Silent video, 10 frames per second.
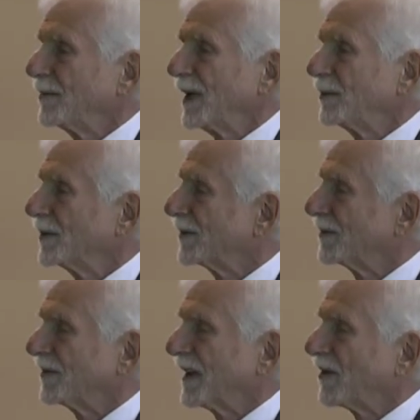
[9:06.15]
People
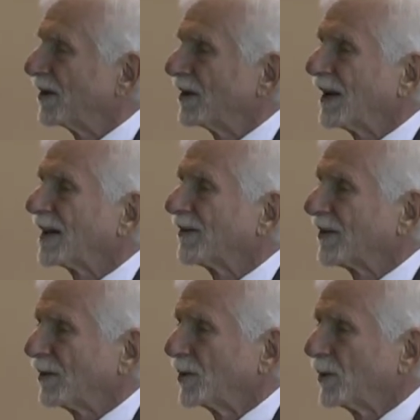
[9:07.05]
would have a lot of
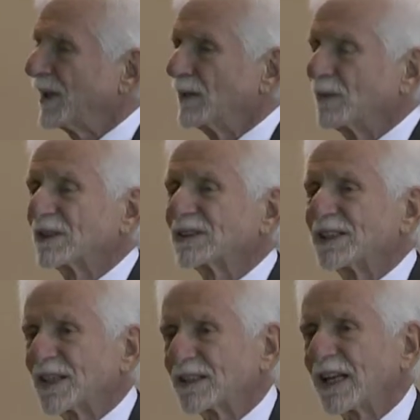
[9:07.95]
trouble reading books,
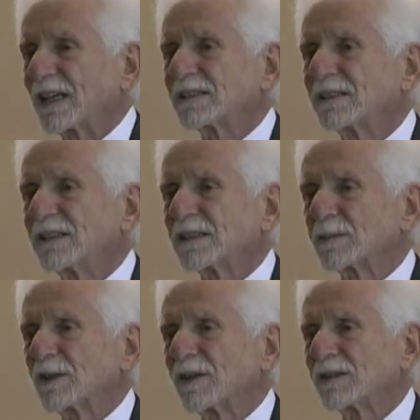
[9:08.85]
and yet that's the
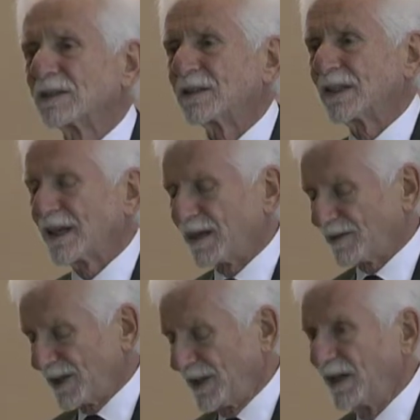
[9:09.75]
experience that you
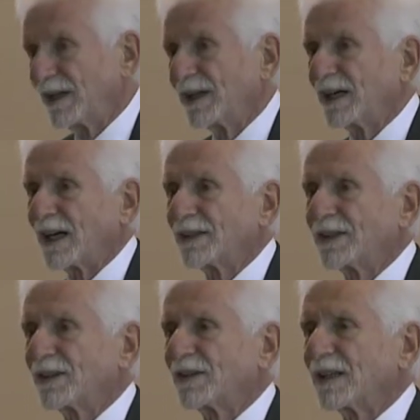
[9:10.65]
have uh, on
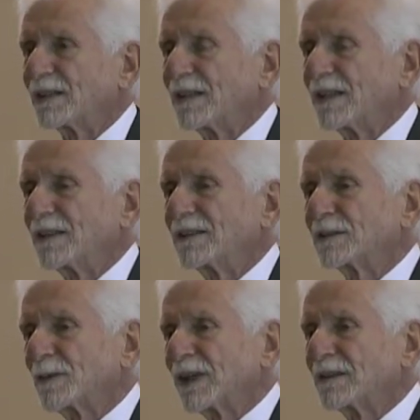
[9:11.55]
the internet today. You
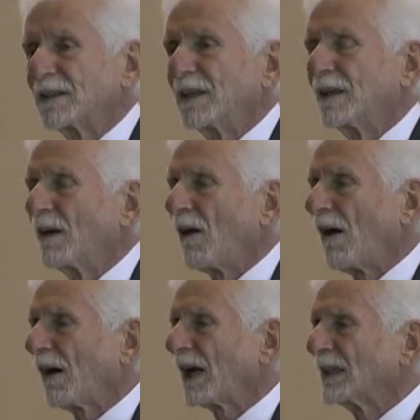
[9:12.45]
spend
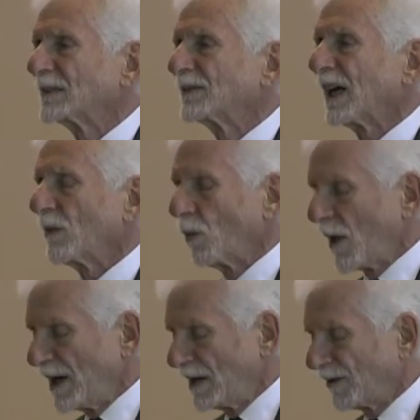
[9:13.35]
all kinds of time
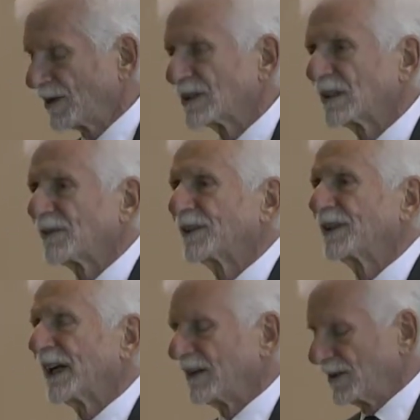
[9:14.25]
waiting for stuff to
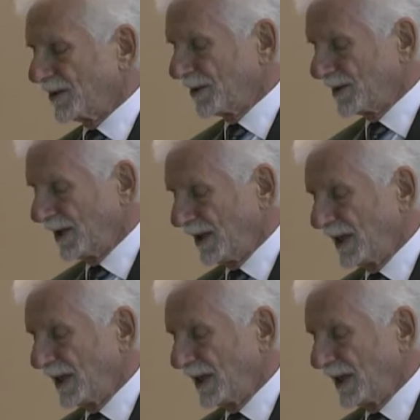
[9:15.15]
download.